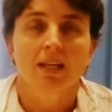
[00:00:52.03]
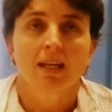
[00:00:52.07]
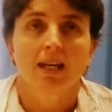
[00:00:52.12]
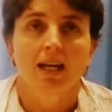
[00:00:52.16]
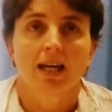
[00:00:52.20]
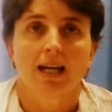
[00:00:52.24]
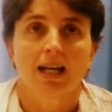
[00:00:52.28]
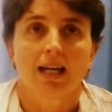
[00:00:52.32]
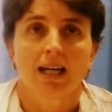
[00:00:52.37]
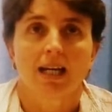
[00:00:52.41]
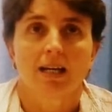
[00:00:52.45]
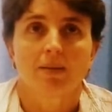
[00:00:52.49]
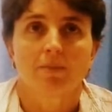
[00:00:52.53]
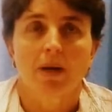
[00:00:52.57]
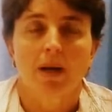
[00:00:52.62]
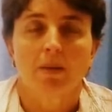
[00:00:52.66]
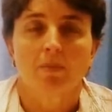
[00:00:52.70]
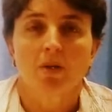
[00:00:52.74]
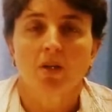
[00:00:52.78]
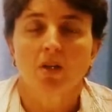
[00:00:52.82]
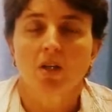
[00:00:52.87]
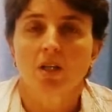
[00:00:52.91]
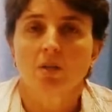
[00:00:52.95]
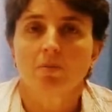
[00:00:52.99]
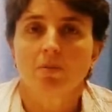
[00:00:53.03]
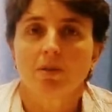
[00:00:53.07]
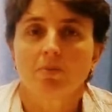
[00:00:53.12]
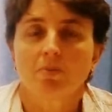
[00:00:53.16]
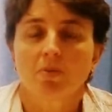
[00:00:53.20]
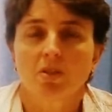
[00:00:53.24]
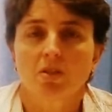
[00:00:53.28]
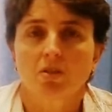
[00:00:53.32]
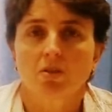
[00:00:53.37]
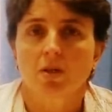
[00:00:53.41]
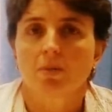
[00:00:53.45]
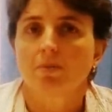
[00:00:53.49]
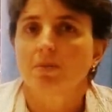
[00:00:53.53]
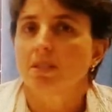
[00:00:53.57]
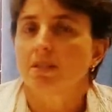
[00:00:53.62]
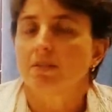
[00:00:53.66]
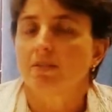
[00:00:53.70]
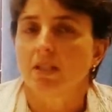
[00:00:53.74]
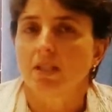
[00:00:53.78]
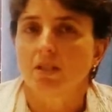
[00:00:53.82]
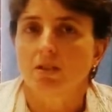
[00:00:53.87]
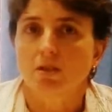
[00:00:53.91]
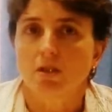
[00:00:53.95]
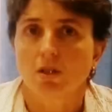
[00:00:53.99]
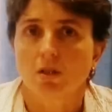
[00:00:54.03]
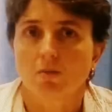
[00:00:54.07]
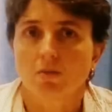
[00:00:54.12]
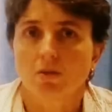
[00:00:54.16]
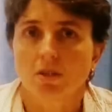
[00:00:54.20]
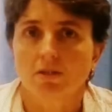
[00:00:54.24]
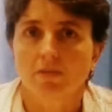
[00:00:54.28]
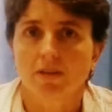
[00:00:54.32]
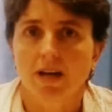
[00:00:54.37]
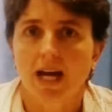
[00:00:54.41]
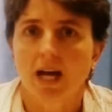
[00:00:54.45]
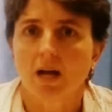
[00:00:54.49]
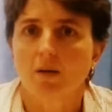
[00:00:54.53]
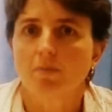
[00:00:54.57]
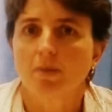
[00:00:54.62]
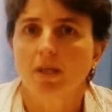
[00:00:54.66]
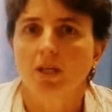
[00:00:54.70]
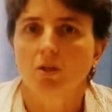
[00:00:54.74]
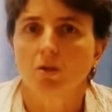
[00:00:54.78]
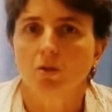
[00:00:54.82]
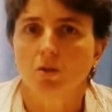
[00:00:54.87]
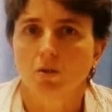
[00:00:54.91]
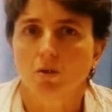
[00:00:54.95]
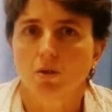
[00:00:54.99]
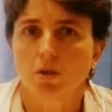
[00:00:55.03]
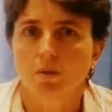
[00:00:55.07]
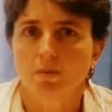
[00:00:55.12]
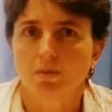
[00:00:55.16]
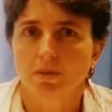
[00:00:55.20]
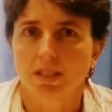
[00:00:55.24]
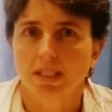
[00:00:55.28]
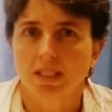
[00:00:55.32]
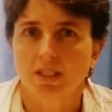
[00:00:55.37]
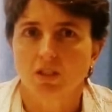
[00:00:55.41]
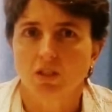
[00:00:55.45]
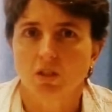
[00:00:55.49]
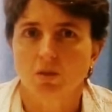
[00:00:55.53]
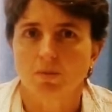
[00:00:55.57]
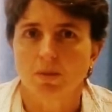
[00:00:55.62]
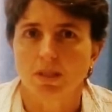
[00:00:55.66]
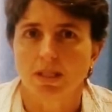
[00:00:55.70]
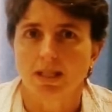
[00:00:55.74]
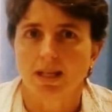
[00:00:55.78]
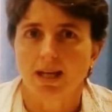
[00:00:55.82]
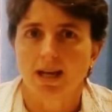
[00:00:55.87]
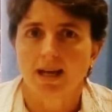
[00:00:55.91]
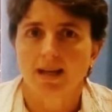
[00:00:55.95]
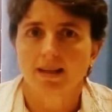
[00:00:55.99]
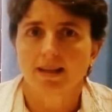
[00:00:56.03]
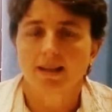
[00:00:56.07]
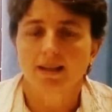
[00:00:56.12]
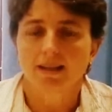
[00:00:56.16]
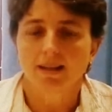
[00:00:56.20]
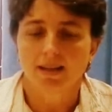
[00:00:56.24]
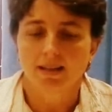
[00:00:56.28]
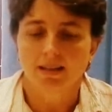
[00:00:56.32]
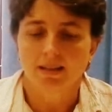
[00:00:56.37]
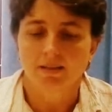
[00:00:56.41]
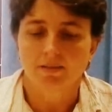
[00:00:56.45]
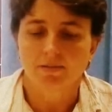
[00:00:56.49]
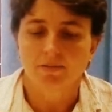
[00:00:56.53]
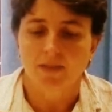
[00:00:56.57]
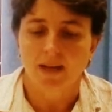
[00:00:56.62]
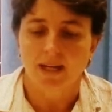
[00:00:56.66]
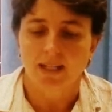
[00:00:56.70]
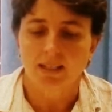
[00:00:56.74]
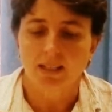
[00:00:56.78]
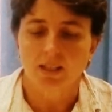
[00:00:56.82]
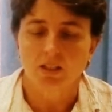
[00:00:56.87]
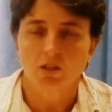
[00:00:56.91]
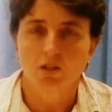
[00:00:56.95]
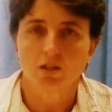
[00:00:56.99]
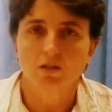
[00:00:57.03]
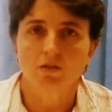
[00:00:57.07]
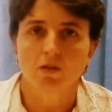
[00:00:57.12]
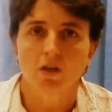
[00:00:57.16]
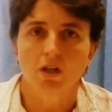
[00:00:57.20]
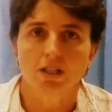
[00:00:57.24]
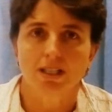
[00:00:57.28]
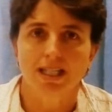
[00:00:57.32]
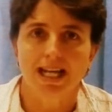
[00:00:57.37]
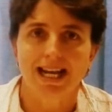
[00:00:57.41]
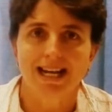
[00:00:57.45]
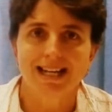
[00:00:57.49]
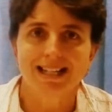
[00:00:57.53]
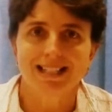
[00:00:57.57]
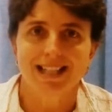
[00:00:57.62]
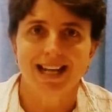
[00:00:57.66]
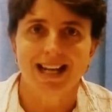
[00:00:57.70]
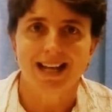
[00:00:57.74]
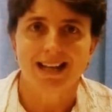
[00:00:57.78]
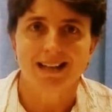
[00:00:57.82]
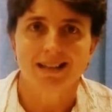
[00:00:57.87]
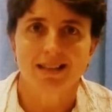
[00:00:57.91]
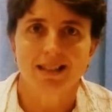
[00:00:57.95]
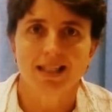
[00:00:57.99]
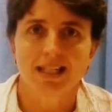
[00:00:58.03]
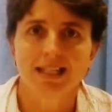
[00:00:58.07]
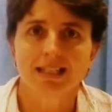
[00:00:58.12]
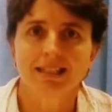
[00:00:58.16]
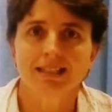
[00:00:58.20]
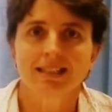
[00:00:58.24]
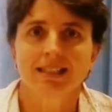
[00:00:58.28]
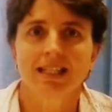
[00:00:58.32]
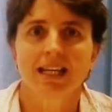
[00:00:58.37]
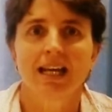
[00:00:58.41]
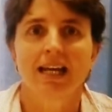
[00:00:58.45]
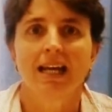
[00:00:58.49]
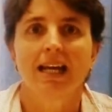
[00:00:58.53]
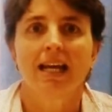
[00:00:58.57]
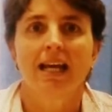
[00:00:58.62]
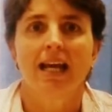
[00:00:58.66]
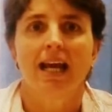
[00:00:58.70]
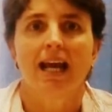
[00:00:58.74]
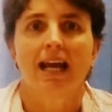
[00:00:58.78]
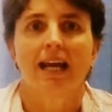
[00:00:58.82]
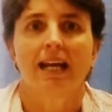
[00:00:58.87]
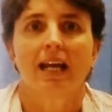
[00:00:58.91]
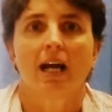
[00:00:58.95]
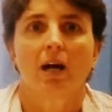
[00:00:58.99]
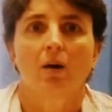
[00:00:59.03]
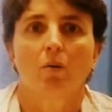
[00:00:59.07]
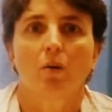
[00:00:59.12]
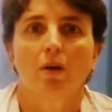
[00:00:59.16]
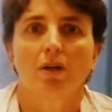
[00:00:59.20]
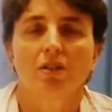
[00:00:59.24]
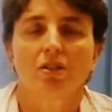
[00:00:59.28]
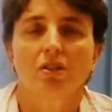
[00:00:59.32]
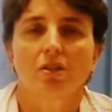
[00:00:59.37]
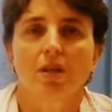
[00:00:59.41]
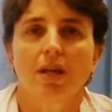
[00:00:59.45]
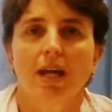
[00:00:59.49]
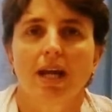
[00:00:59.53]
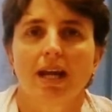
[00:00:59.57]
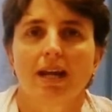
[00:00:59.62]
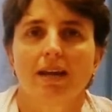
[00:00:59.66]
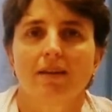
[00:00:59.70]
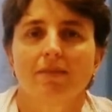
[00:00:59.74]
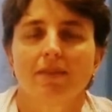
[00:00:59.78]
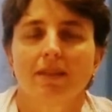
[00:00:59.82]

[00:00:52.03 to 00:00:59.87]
I'm not going to be prescriptive in terms of how big your groups need to be, other than the fact that you've got 8 athletes and I want to have